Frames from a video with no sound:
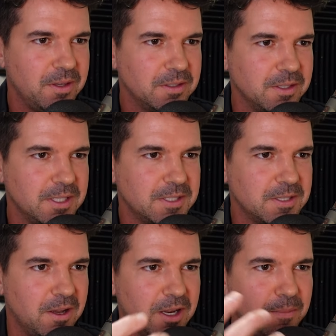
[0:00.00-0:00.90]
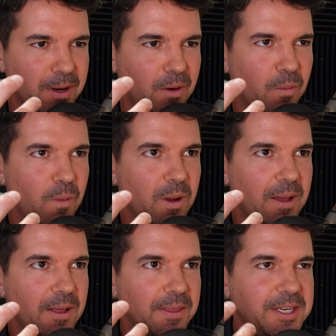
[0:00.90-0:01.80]
So let's talk about
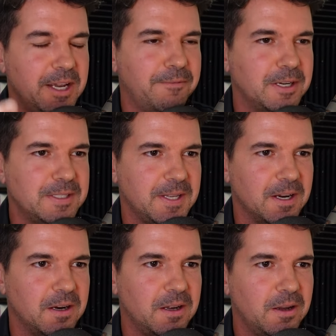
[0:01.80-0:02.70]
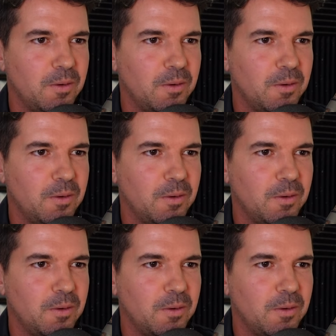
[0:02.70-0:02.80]
the difference there.